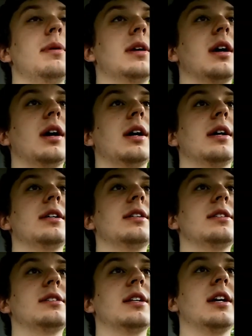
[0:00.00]

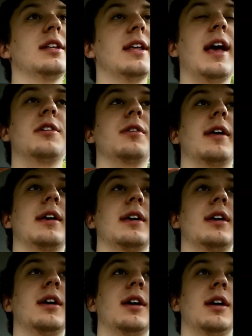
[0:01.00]
because they had to,
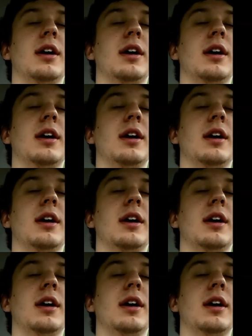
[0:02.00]
like,